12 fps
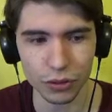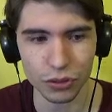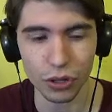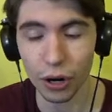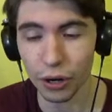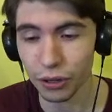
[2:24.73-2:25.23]

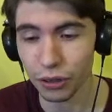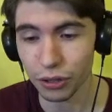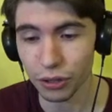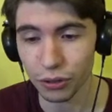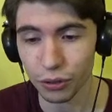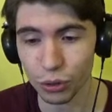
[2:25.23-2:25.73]
Darth,
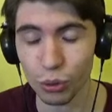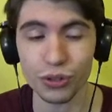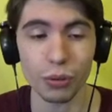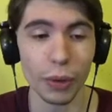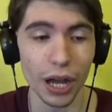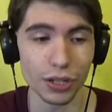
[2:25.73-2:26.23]
who was
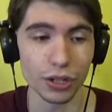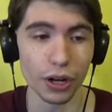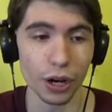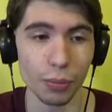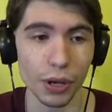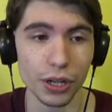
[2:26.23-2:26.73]
a
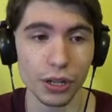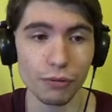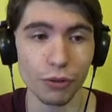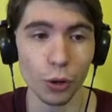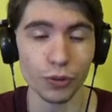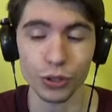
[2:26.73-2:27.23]
Magikarp, and he
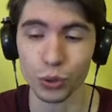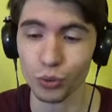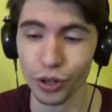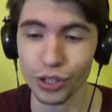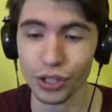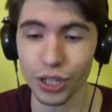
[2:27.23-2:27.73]
evolved into a
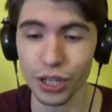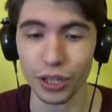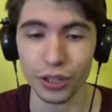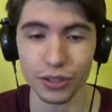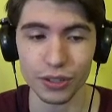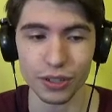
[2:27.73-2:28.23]

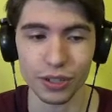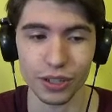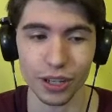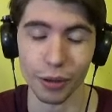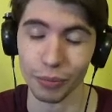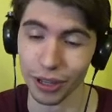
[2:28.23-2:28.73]
Regigigas.
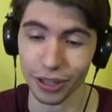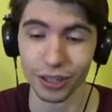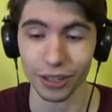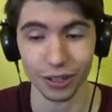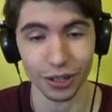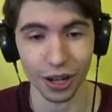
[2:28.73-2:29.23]
And I'm
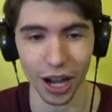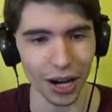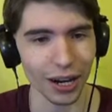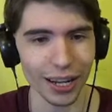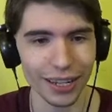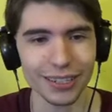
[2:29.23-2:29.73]
like,
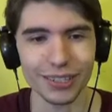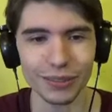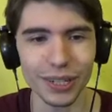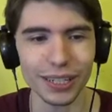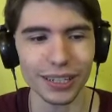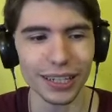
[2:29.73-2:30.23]
alright,
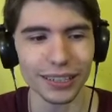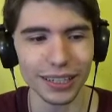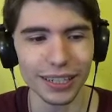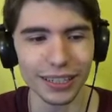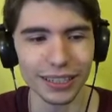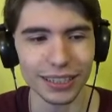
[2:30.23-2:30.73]
sweet, I'll
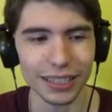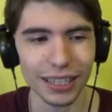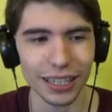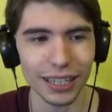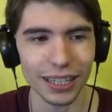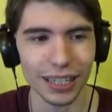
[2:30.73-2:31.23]
take it.
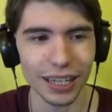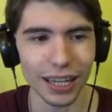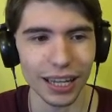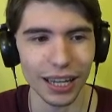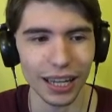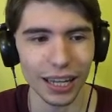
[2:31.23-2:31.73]

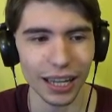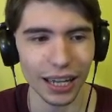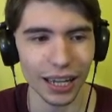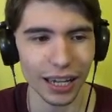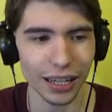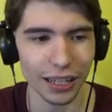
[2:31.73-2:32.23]

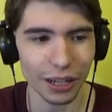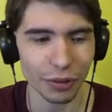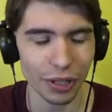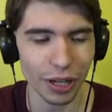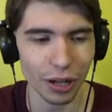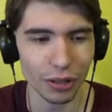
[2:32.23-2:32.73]
And uh,
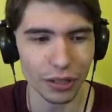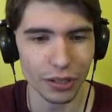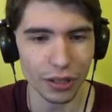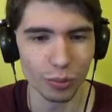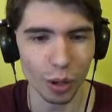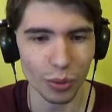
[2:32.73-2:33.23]
we got all these
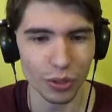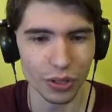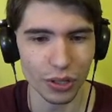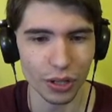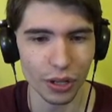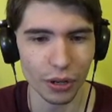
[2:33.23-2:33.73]
other members
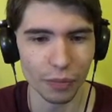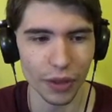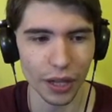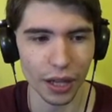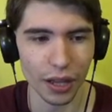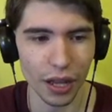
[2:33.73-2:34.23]
here,
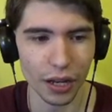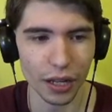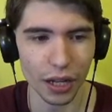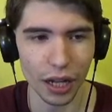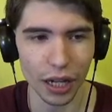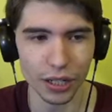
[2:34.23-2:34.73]
and then
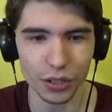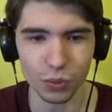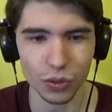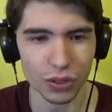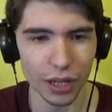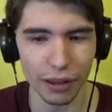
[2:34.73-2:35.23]
I just
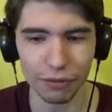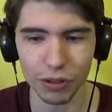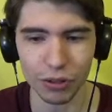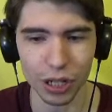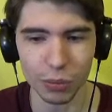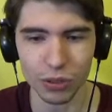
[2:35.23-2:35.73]
was not
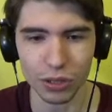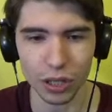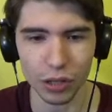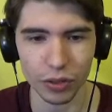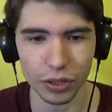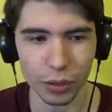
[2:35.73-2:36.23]
feeling up to
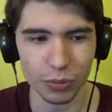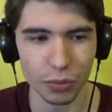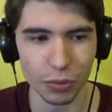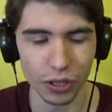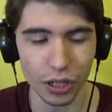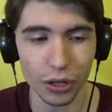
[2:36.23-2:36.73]
leveling up
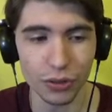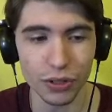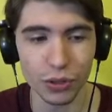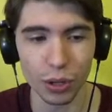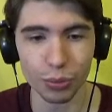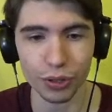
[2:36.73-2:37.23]
somebody else,
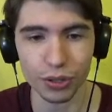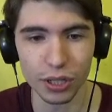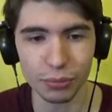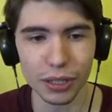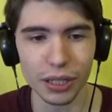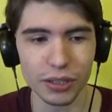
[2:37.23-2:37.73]
so I put
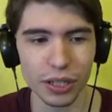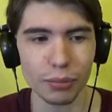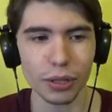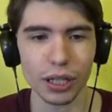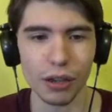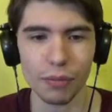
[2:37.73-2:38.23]
Tim on the
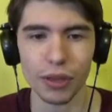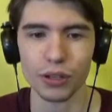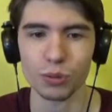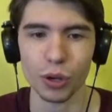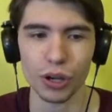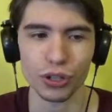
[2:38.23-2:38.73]
team and gave him the
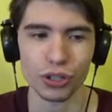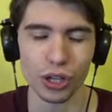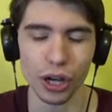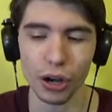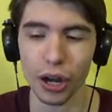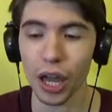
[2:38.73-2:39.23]
experience
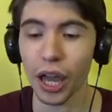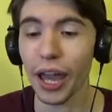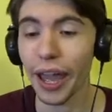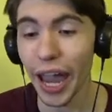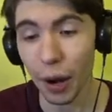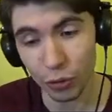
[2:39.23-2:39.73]
share,
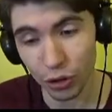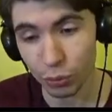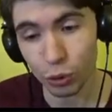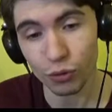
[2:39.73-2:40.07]
and we're gonna